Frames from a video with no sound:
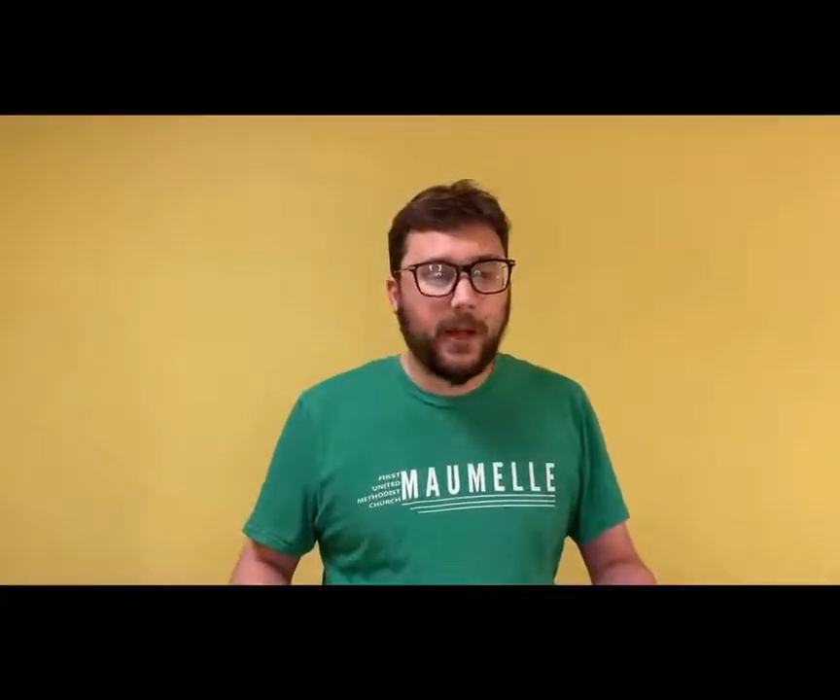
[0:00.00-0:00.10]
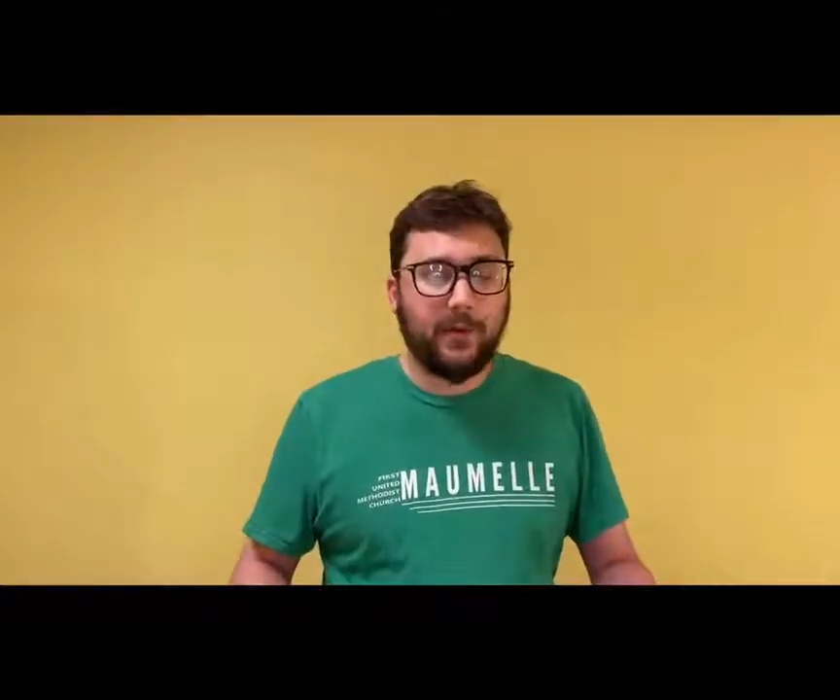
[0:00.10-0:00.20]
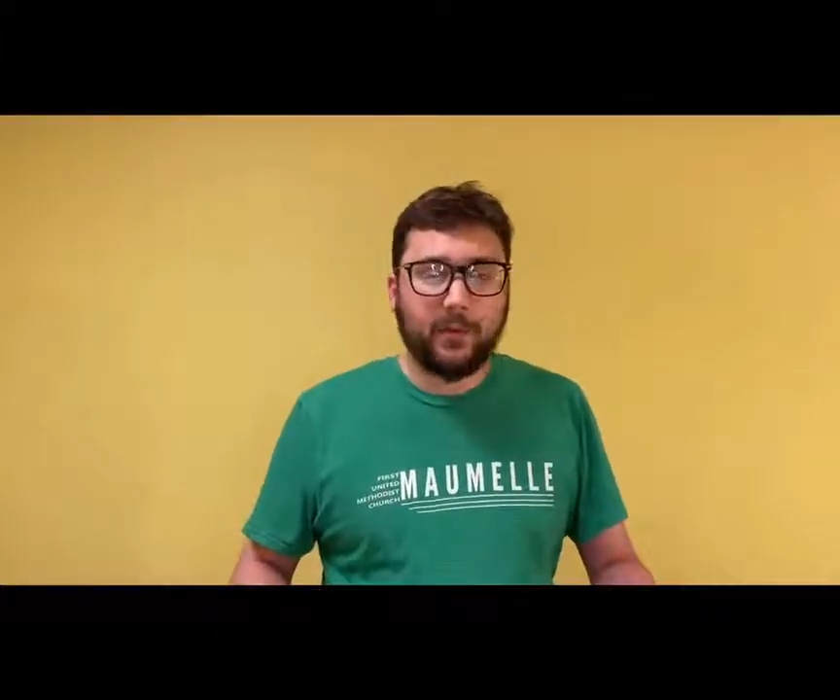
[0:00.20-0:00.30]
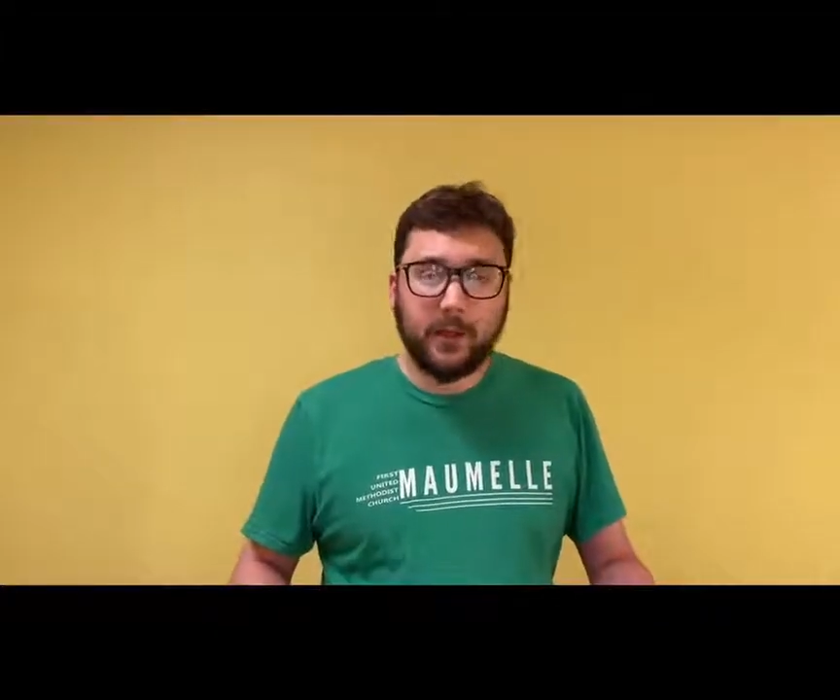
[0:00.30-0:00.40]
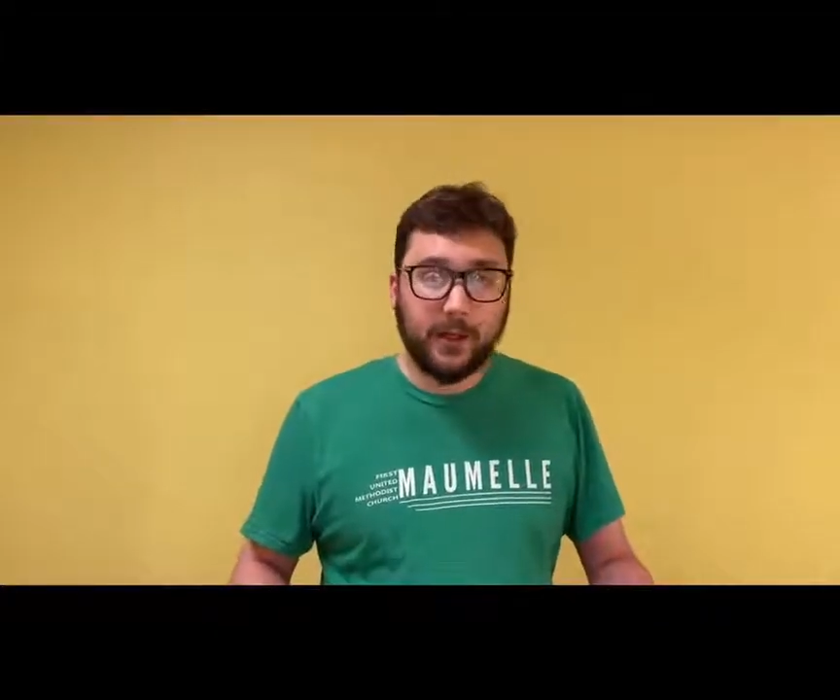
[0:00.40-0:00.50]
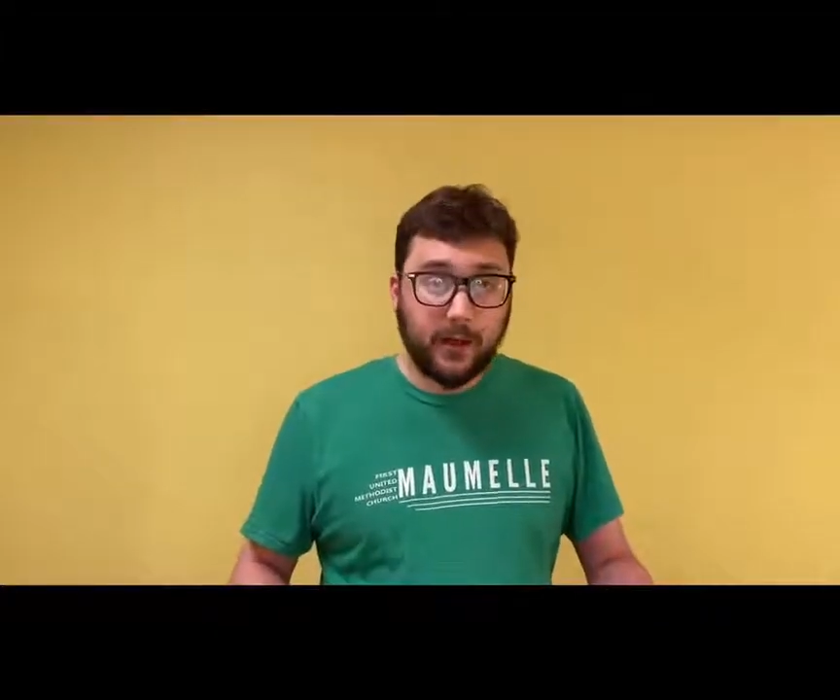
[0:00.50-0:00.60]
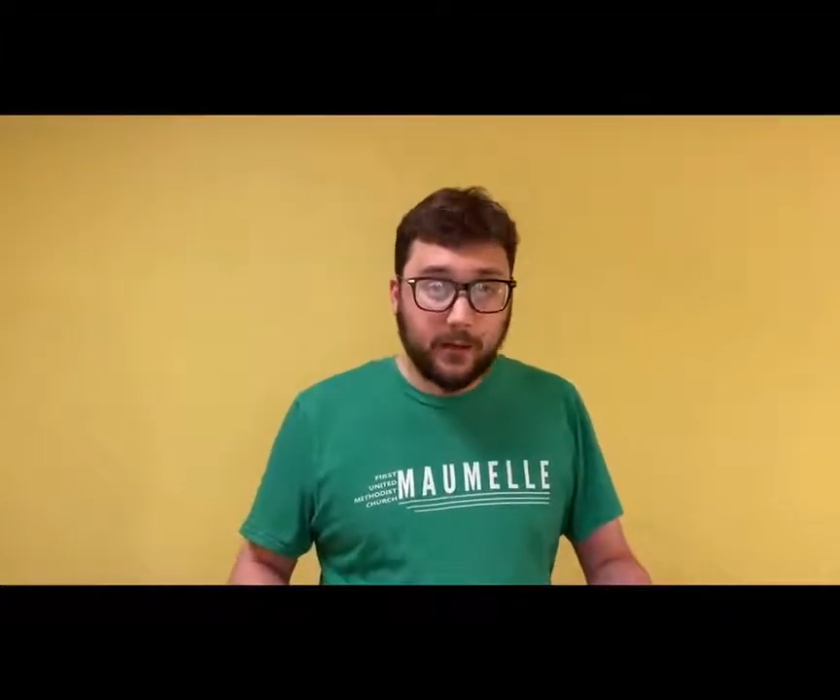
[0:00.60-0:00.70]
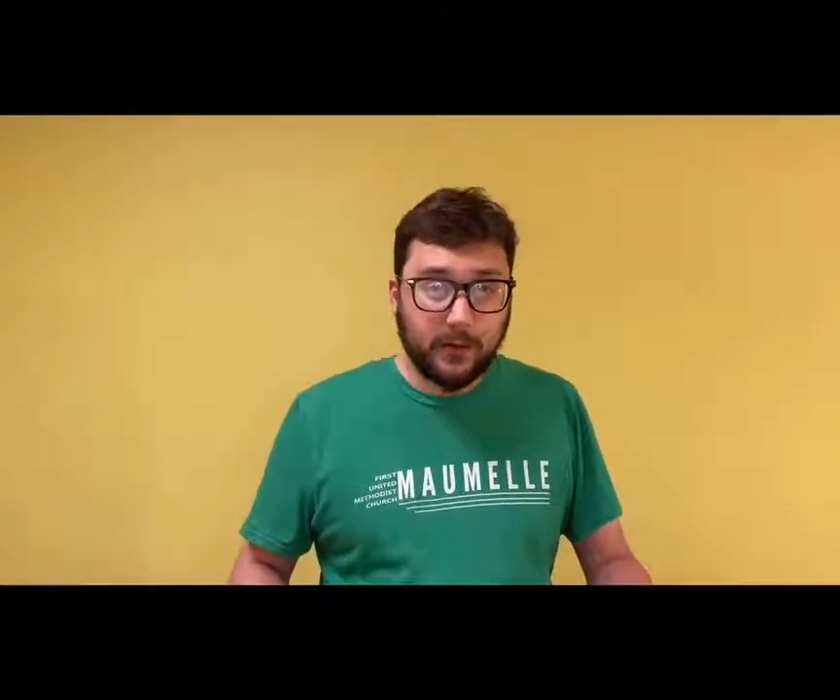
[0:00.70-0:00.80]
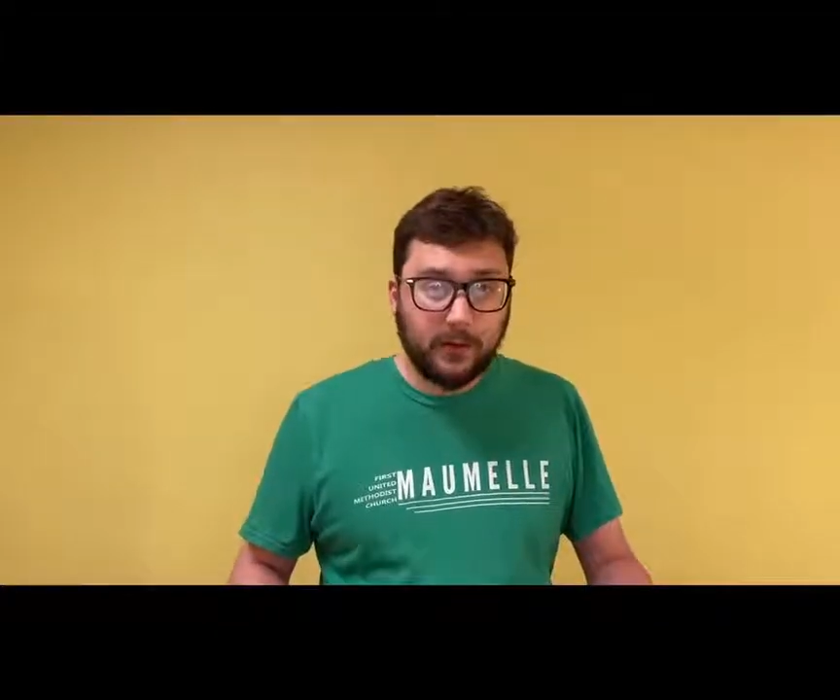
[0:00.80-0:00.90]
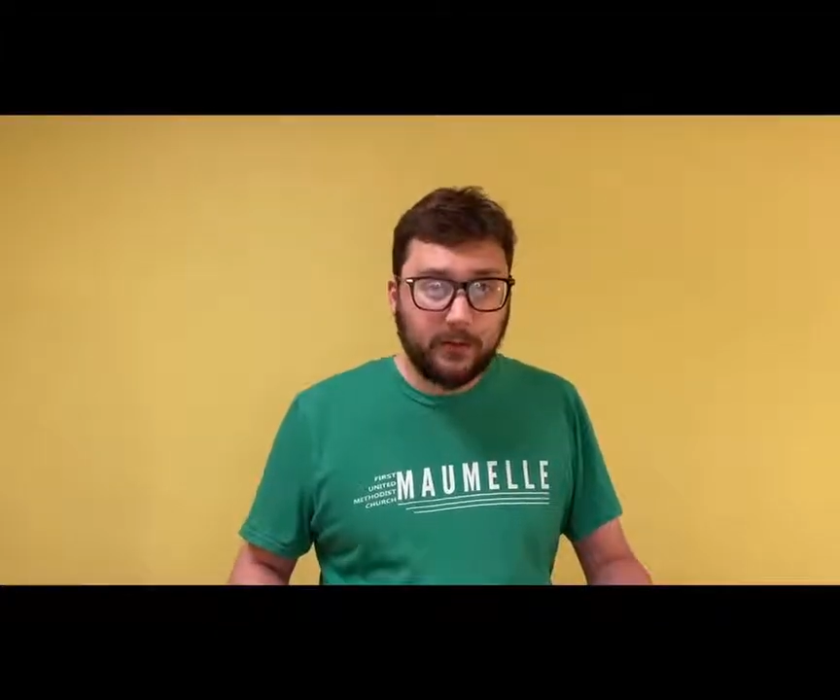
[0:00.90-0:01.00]
every
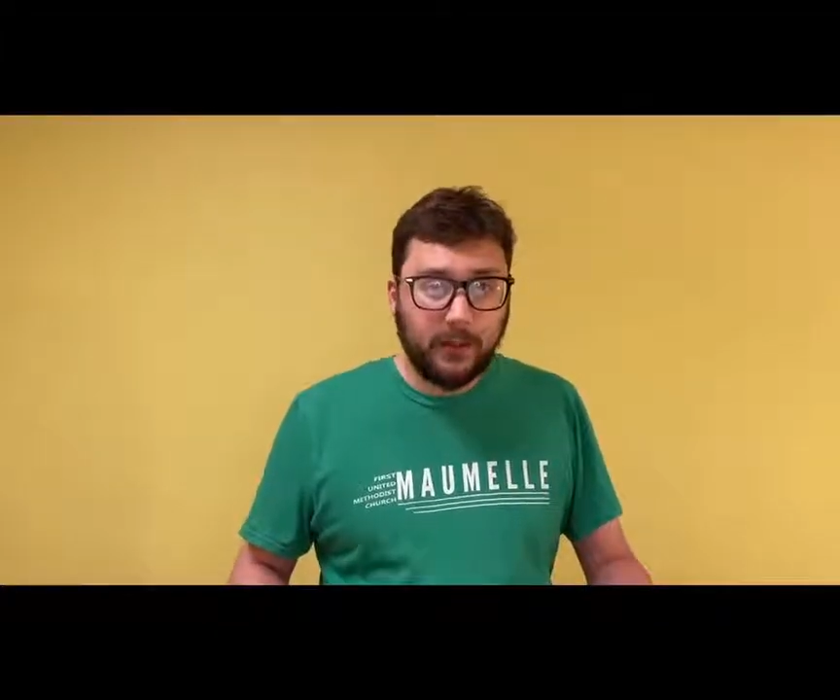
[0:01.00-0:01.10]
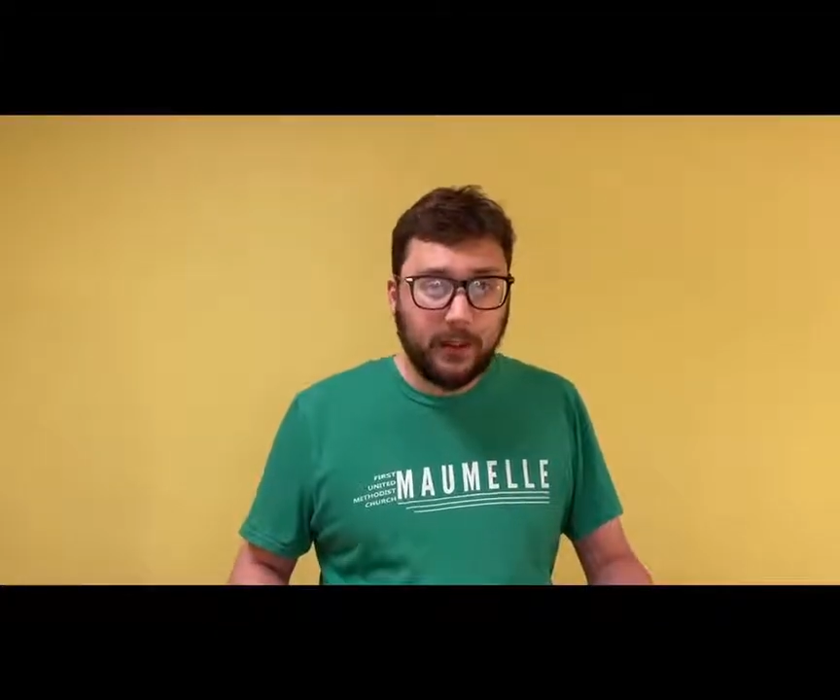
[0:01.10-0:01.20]
year.